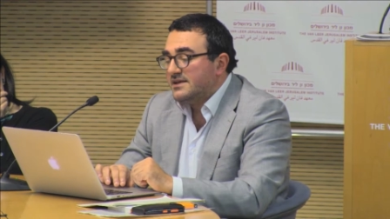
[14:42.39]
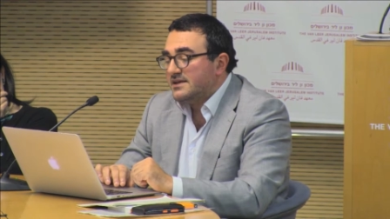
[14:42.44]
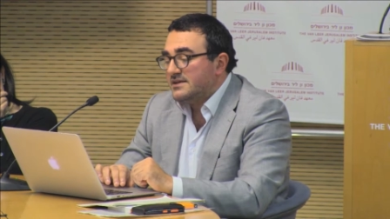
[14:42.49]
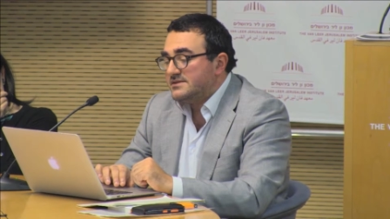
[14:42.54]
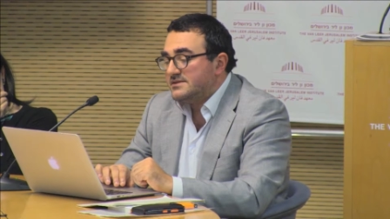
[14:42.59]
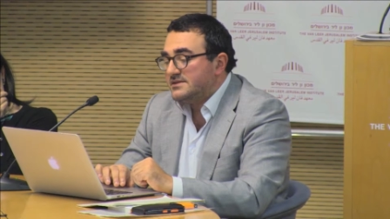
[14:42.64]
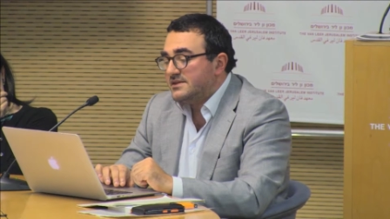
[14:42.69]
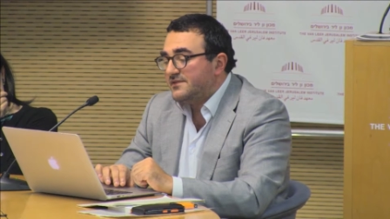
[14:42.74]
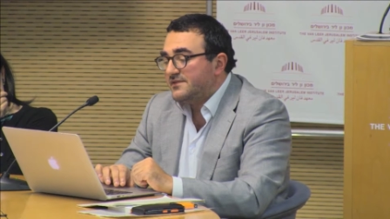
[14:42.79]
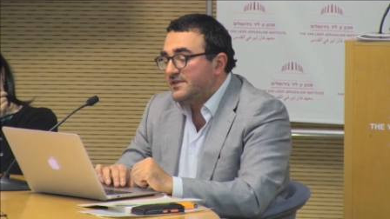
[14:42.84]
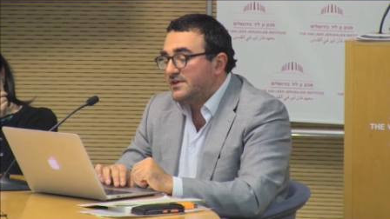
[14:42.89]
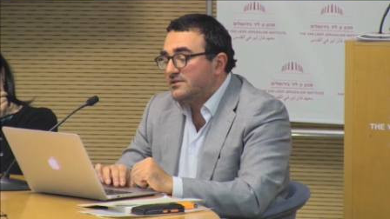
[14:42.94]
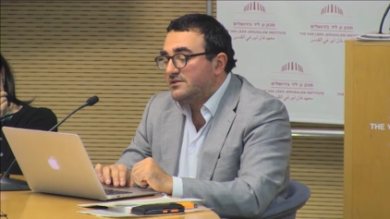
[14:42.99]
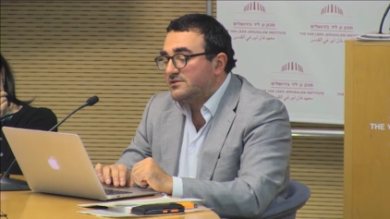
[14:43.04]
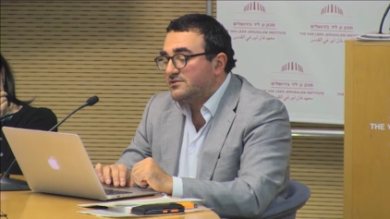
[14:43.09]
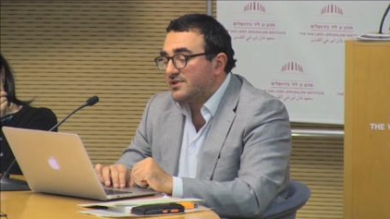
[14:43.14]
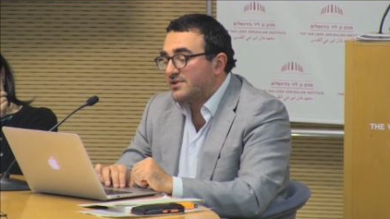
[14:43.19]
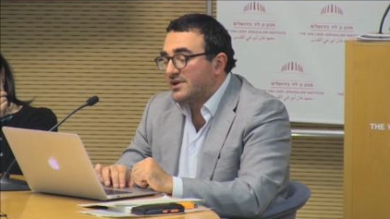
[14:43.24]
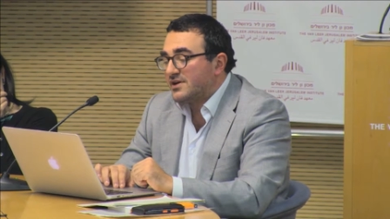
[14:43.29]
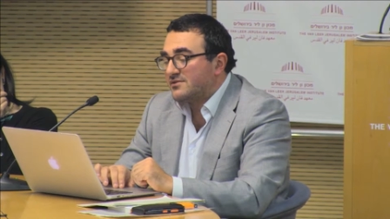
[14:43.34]
is
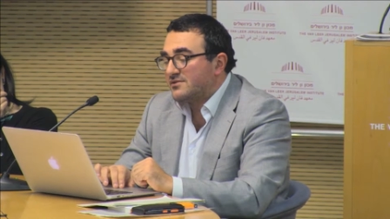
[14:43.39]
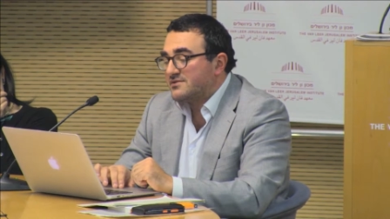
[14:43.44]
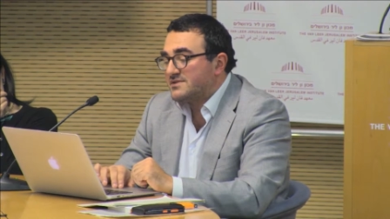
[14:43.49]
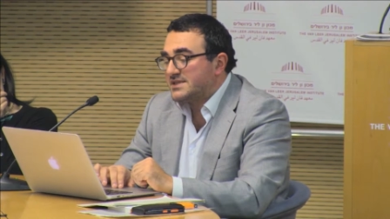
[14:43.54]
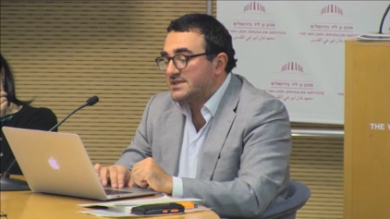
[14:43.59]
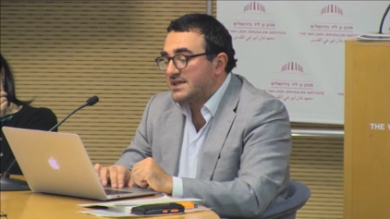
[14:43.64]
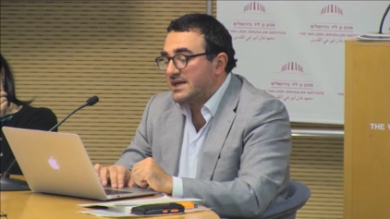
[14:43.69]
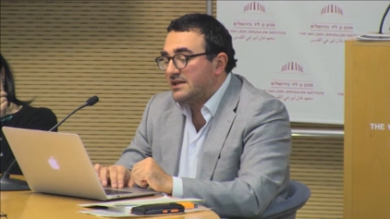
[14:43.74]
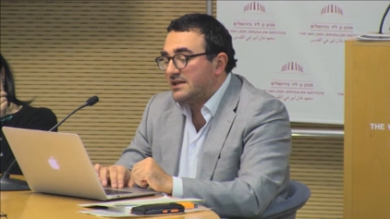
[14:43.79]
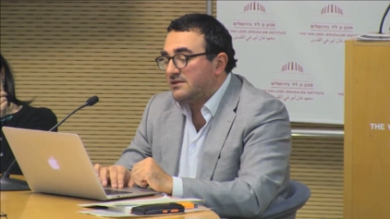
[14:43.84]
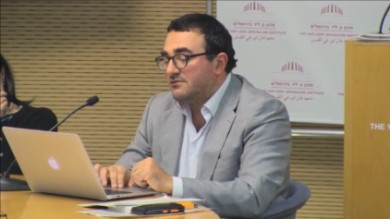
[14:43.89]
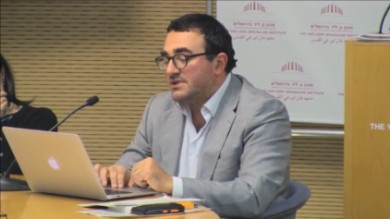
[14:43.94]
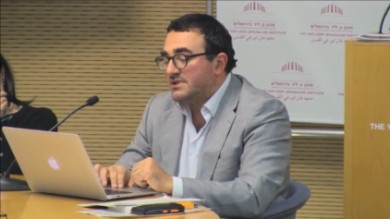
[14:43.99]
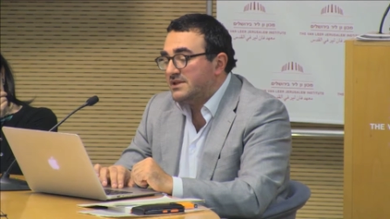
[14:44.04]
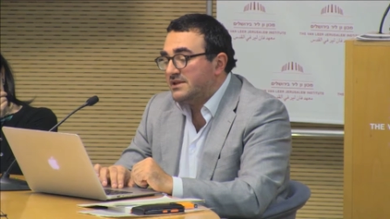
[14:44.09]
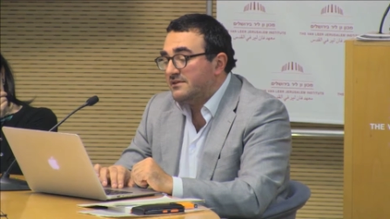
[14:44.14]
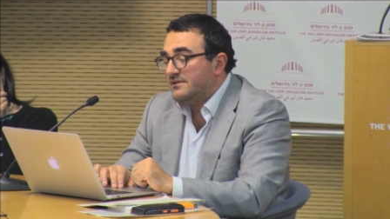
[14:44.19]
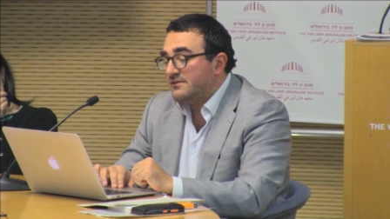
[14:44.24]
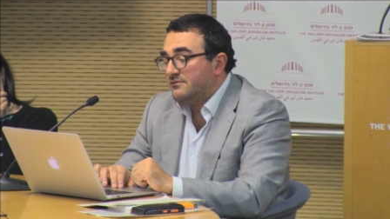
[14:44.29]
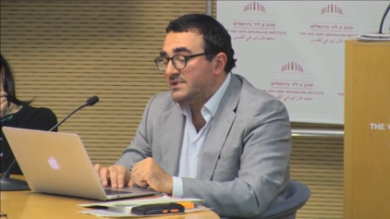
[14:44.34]
difficult to reconcile
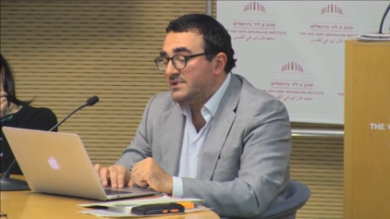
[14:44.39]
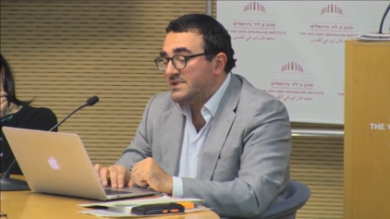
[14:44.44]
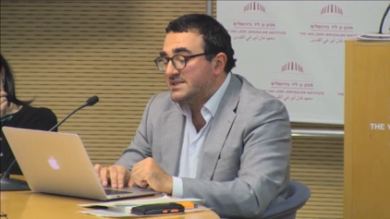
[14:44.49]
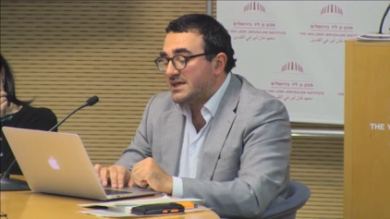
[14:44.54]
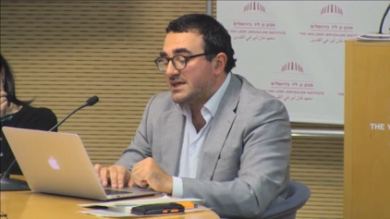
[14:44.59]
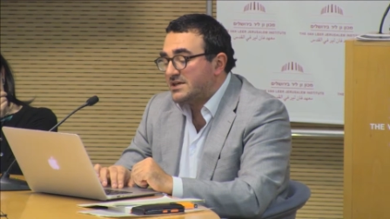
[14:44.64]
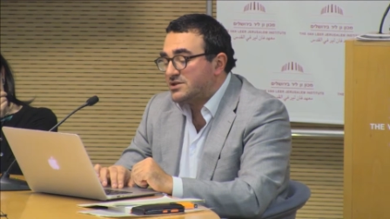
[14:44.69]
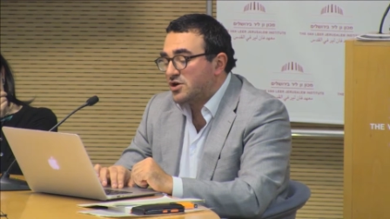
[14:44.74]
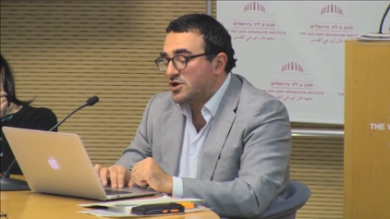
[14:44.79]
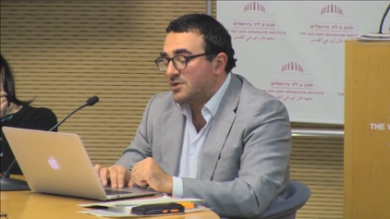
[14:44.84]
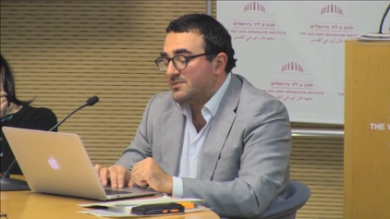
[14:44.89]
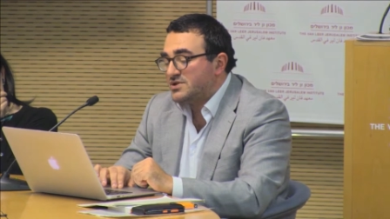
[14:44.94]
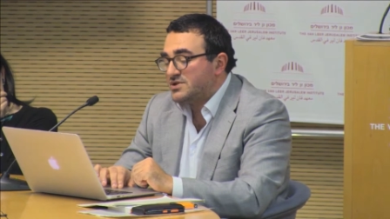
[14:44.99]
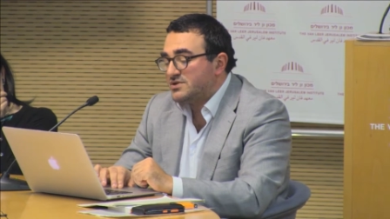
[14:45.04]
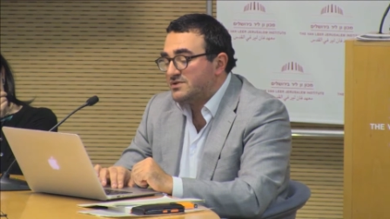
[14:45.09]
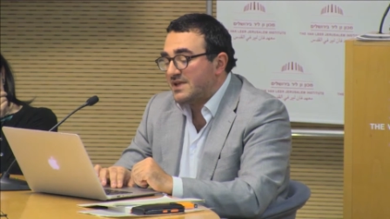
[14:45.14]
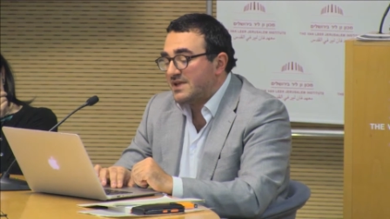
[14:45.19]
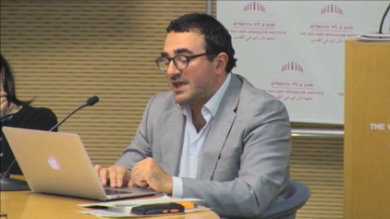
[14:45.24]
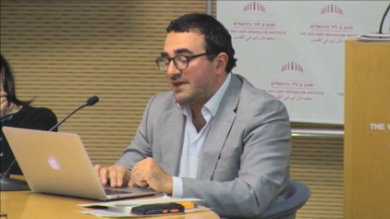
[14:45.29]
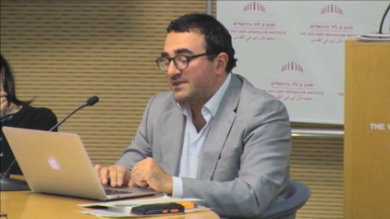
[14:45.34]
with such
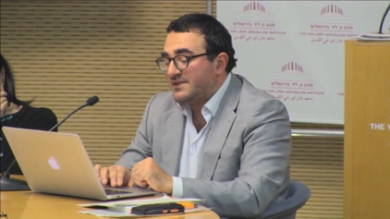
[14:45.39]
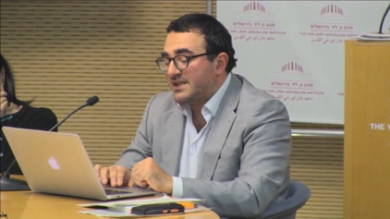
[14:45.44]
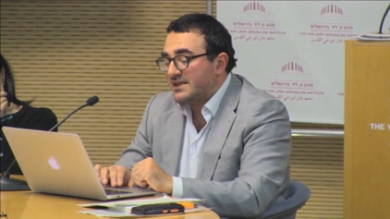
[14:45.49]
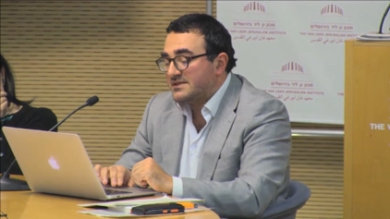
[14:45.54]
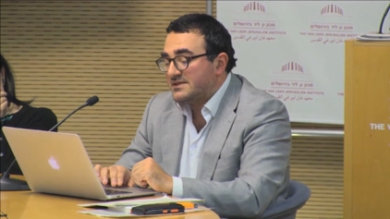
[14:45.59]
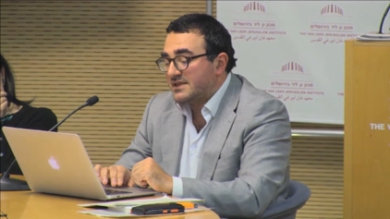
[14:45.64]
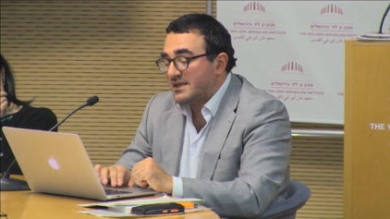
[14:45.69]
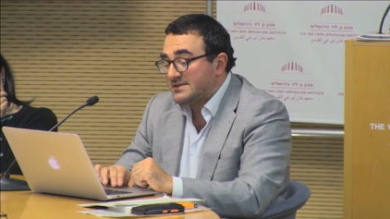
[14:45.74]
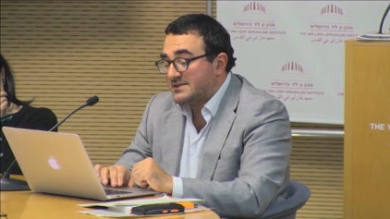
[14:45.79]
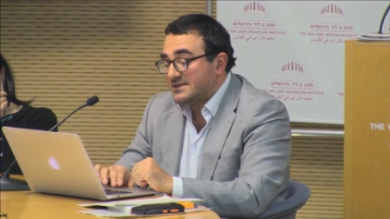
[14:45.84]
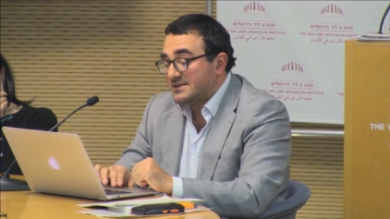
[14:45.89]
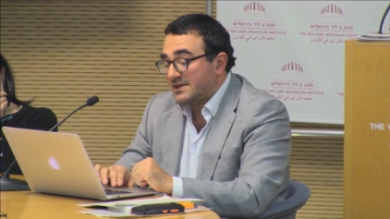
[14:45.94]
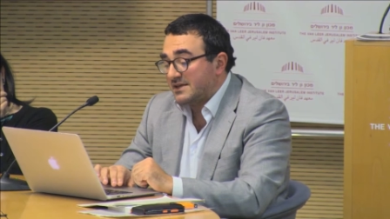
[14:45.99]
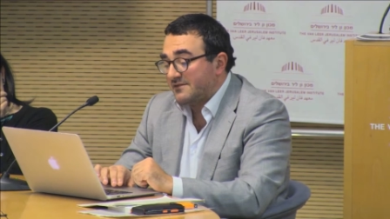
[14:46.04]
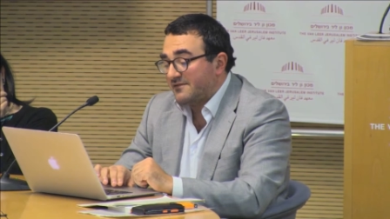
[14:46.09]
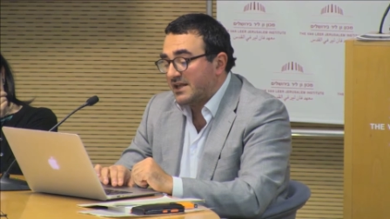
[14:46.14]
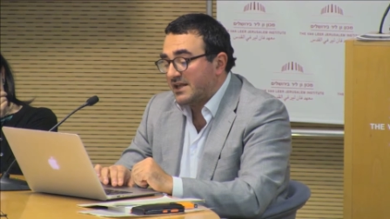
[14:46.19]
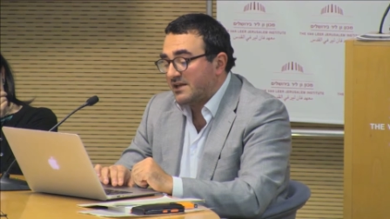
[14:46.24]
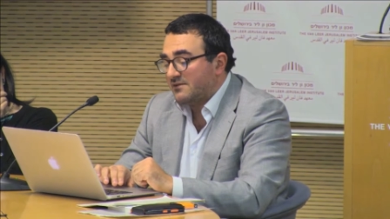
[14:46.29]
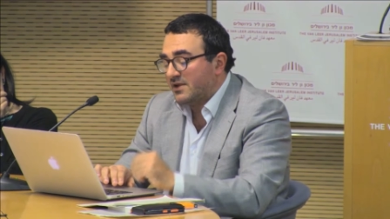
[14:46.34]
objective evidence as is
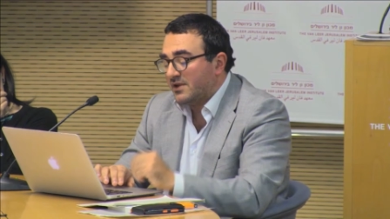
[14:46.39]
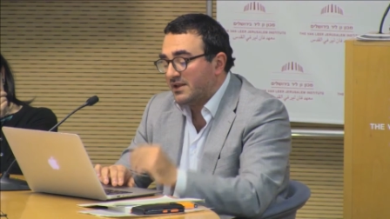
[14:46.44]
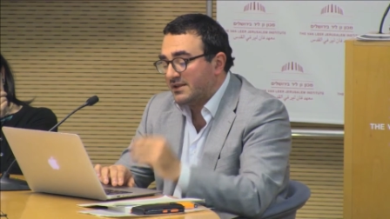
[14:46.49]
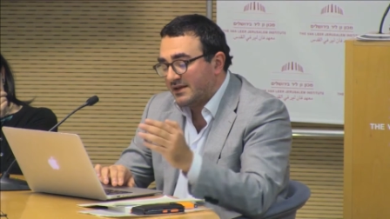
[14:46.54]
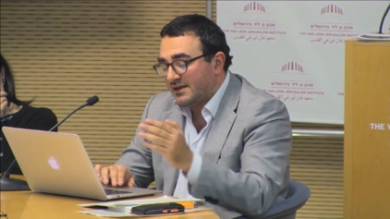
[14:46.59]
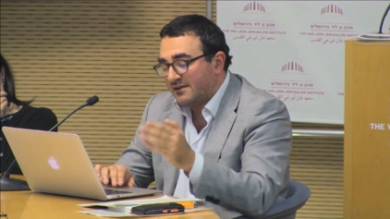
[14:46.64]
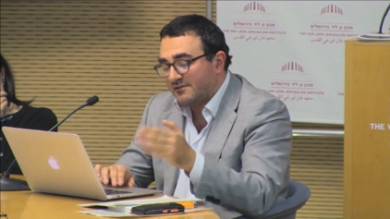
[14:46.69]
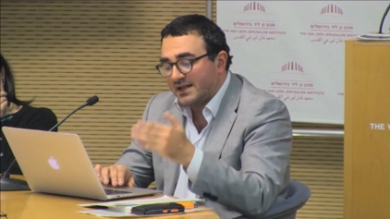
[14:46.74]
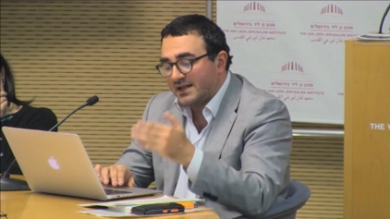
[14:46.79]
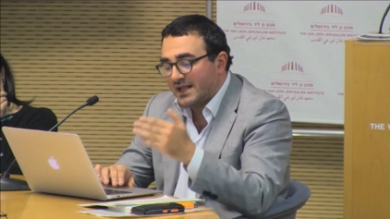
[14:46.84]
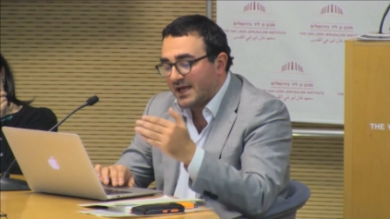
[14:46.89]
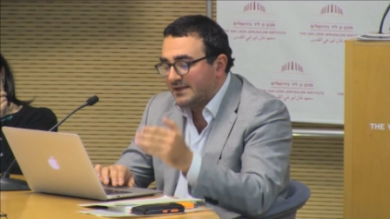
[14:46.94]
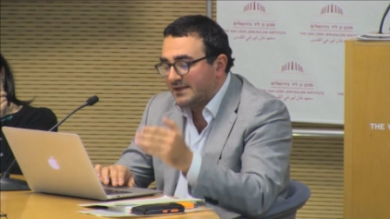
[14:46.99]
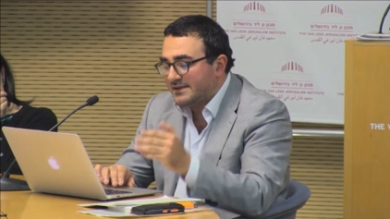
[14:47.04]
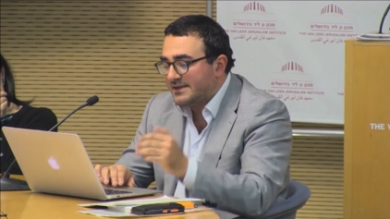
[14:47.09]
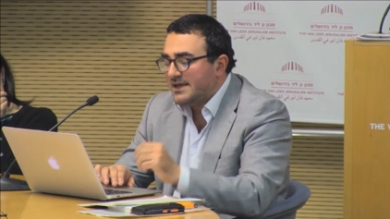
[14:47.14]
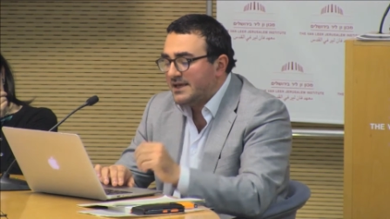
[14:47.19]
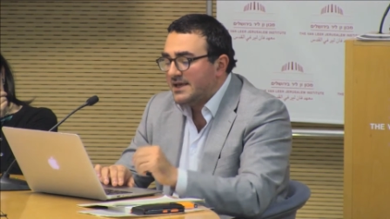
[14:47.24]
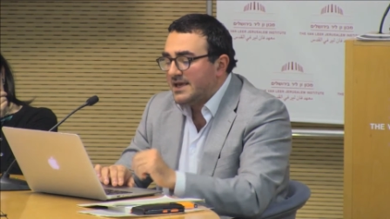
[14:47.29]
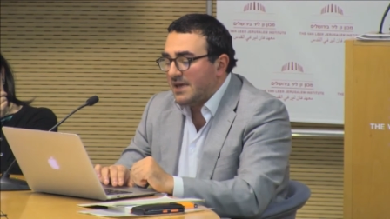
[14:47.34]
available. And they
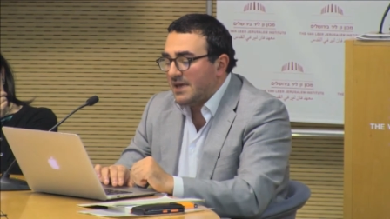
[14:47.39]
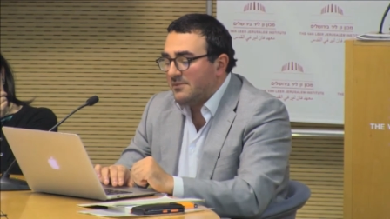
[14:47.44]
relied,